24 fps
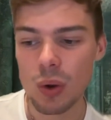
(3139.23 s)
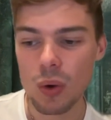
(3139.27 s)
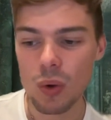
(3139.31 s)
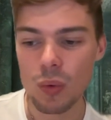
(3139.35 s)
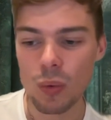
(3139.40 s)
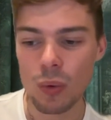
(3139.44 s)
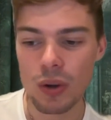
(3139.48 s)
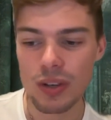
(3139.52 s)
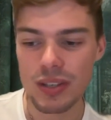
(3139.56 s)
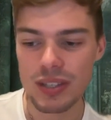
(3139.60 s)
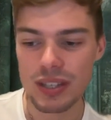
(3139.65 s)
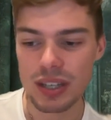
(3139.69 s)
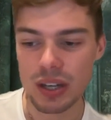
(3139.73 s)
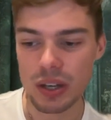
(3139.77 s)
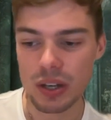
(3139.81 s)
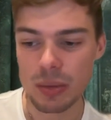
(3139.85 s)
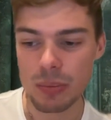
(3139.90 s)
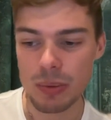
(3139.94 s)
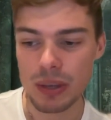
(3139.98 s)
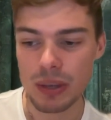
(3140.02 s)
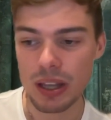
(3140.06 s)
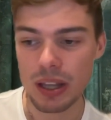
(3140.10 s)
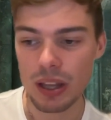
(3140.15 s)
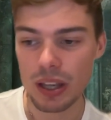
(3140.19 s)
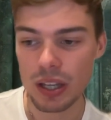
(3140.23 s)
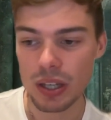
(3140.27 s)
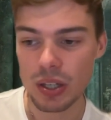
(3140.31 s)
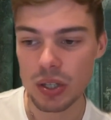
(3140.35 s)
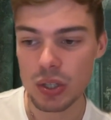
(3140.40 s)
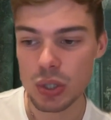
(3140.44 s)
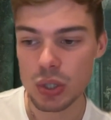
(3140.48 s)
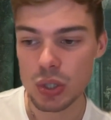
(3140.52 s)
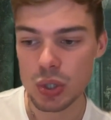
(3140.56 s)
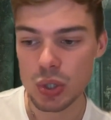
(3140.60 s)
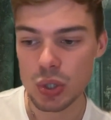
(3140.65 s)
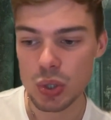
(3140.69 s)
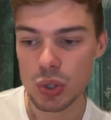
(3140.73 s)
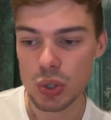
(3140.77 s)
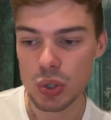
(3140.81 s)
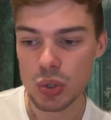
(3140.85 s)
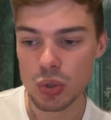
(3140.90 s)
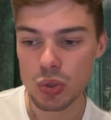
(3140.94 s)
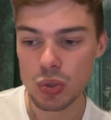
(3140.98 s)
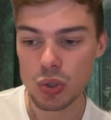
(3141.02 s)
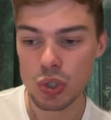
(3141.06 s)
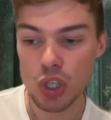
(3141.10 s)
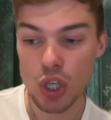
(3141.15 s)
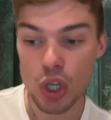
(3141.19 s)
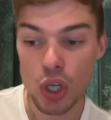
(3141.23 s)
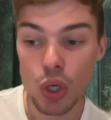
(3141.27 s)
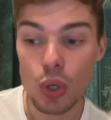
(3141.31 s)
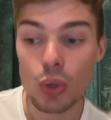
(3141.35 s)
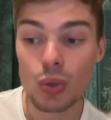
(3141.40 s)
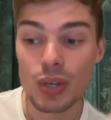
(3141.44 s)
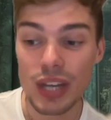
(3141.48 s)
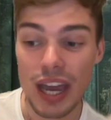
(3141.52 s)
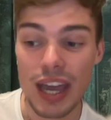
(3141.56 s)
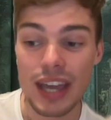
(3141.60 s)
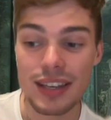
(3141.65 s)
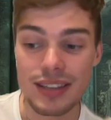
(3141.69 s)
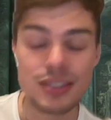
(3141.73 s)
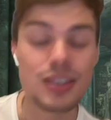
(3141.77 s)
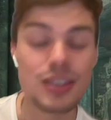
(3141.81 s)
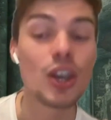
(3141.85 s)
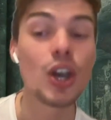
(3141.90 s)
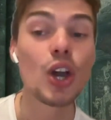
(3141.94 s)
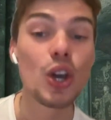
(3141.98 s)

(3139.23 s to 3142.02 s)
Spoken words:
what is it going to be, like 2 days?